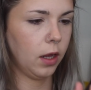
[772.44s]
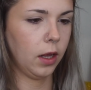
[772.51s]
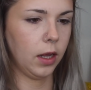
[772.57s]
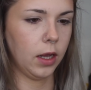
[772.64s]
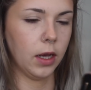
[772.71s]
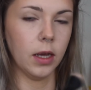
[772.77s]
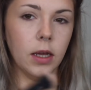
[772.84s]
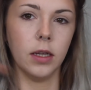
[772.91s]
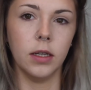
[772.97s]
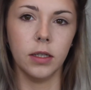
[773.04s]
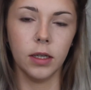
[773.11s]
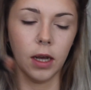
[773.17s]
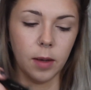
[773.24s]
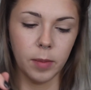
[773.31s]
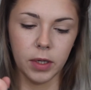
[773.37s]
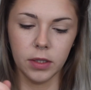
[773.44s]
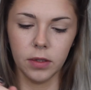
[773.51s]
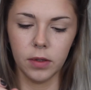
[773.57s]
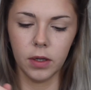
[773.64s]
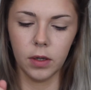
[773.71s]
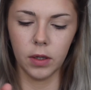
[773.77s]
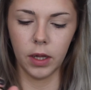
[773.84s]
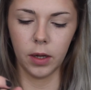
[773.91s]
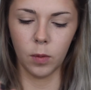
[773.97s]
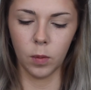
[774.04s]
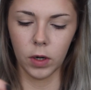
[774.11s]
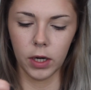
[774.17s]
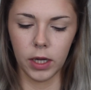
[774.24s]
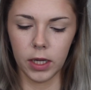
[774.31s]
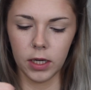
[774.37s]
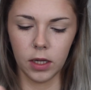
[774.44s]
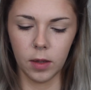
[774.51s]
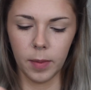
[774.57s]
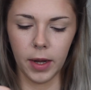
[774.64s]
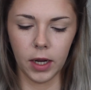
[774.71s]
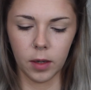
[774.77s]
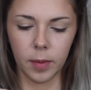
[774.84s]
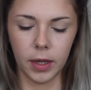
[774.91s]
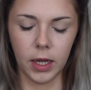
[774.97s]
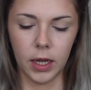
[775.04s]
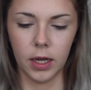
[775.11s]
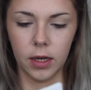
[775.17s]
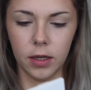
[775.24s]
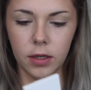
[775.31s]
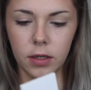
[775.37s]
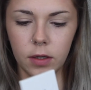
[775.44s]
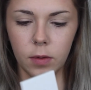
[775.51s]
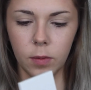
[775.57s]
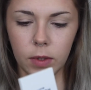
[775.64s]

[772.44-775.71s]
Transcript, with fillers: And I'm also going to like work it into the back of my hand.